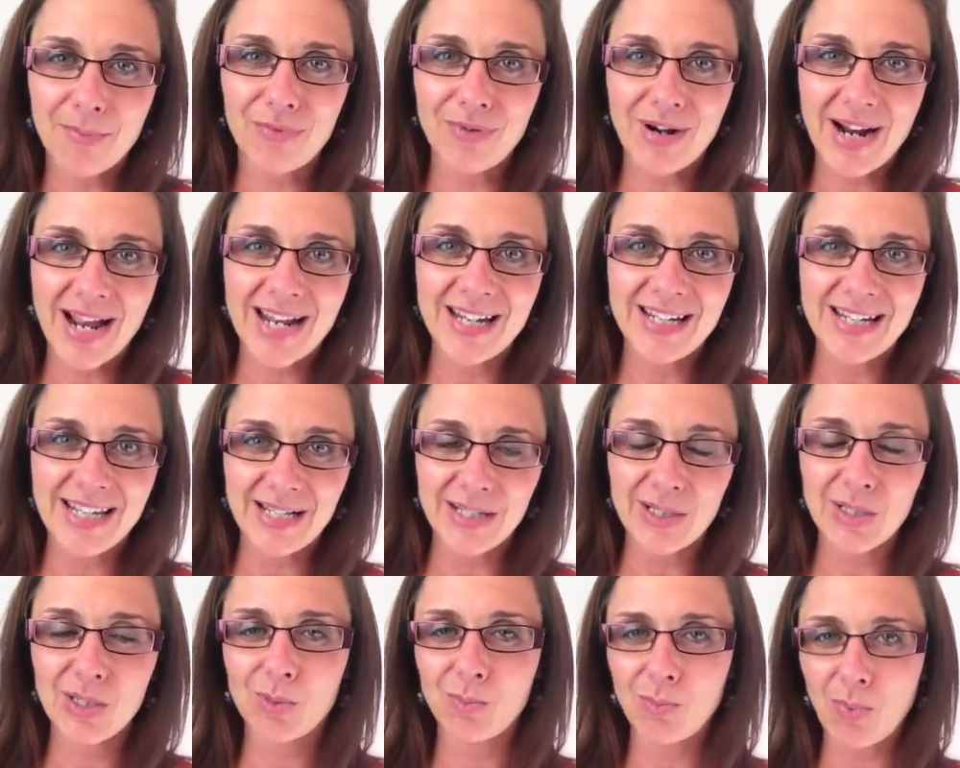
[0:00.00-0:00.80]
brand
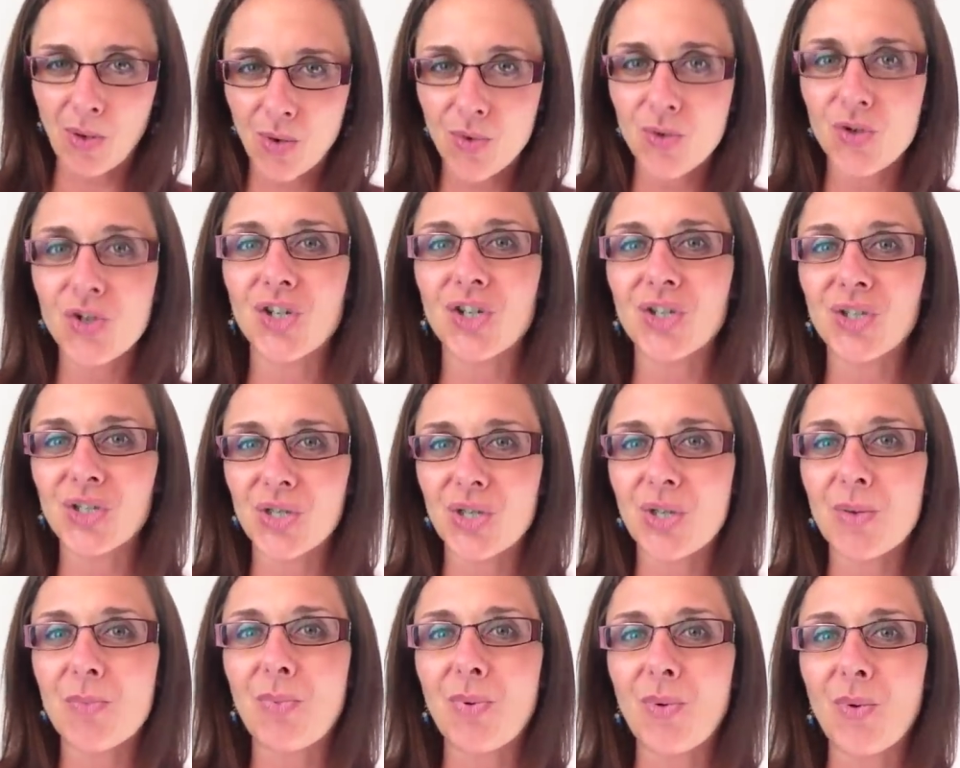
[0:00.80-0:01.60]
exposure
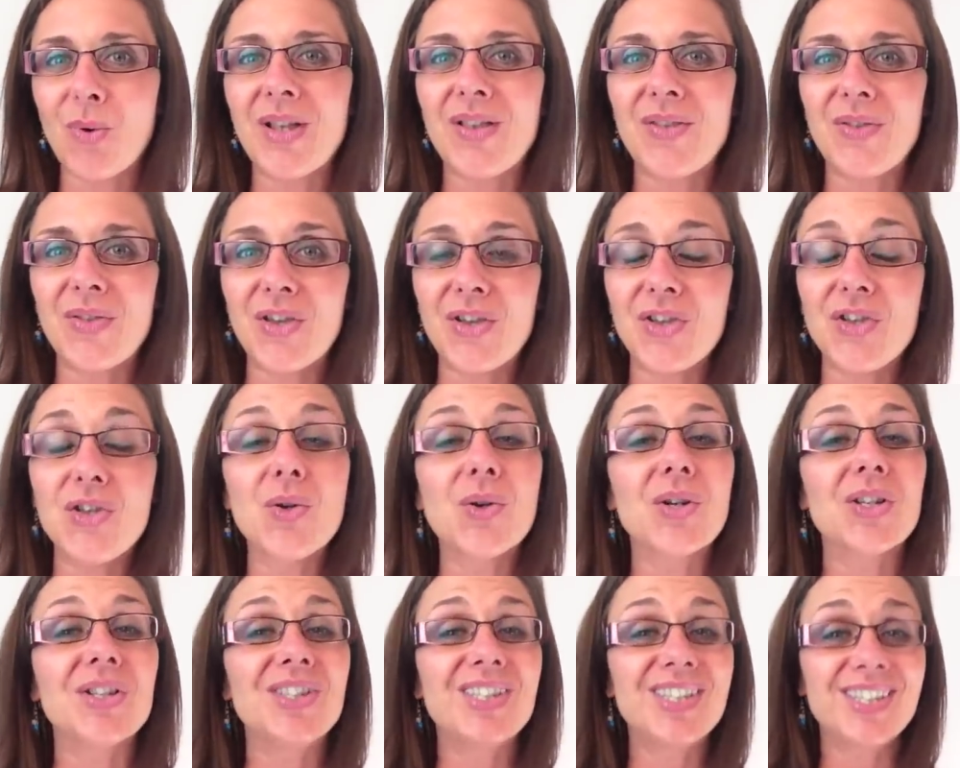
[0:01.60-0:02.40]
to the point that
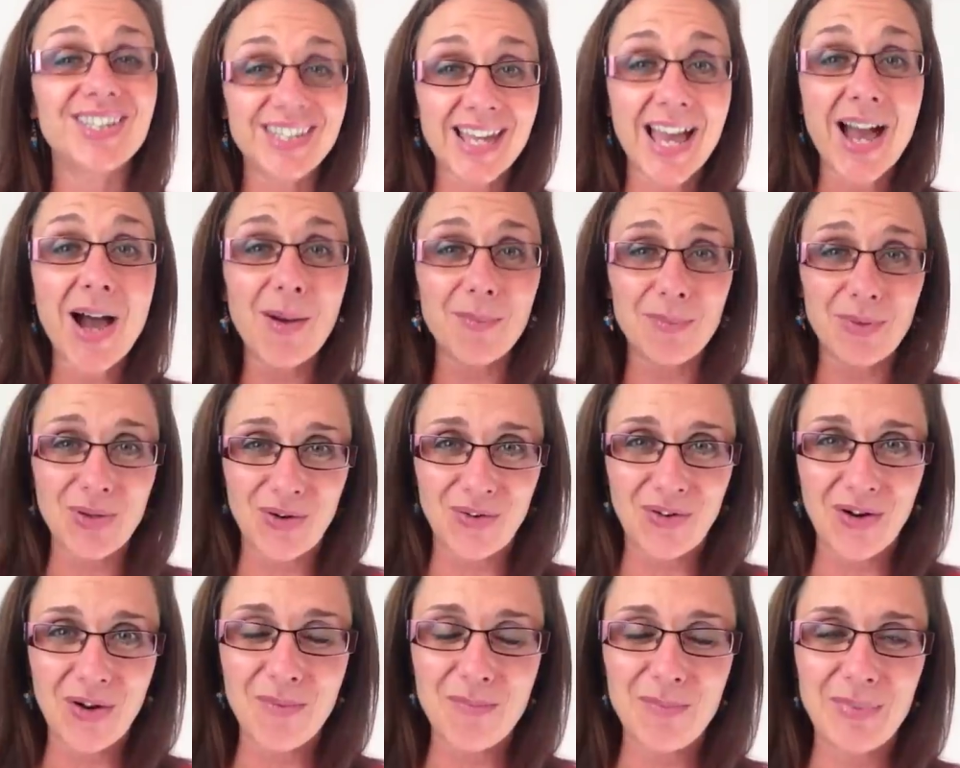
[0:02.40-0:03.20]
you can set up
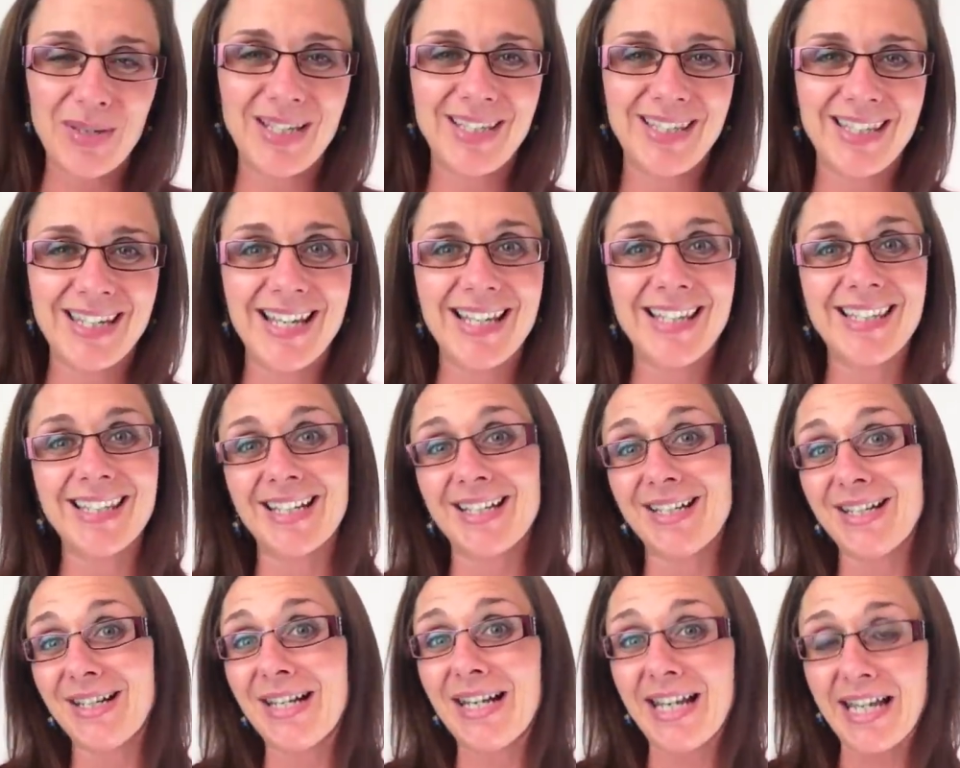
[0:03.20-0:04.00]
your own business
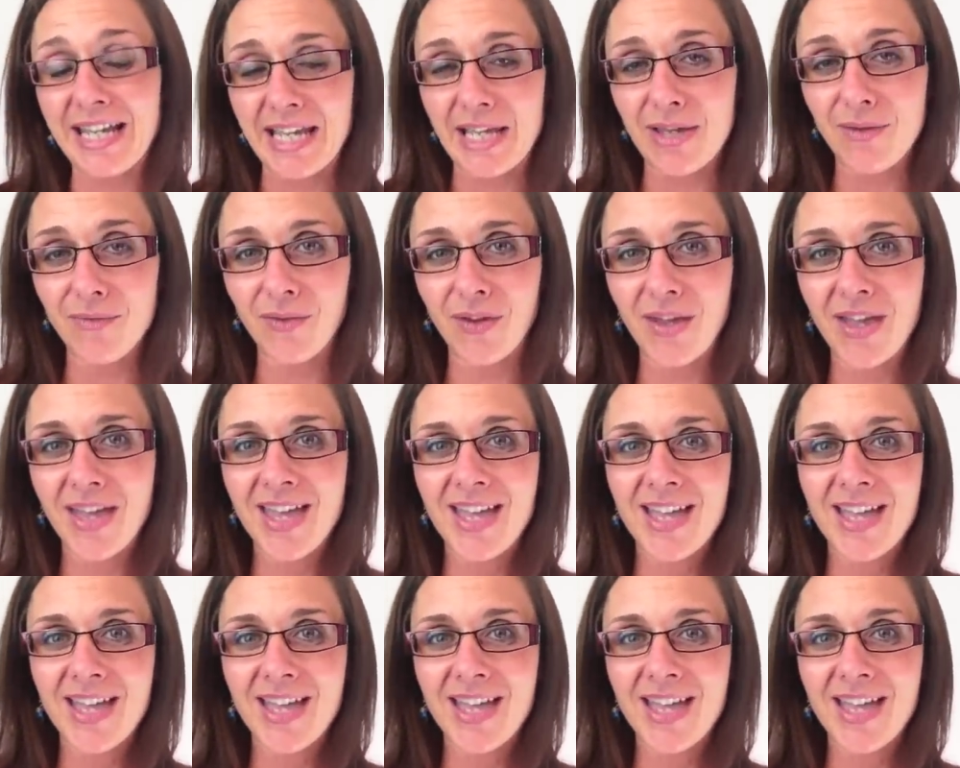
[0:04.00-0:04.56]
and leave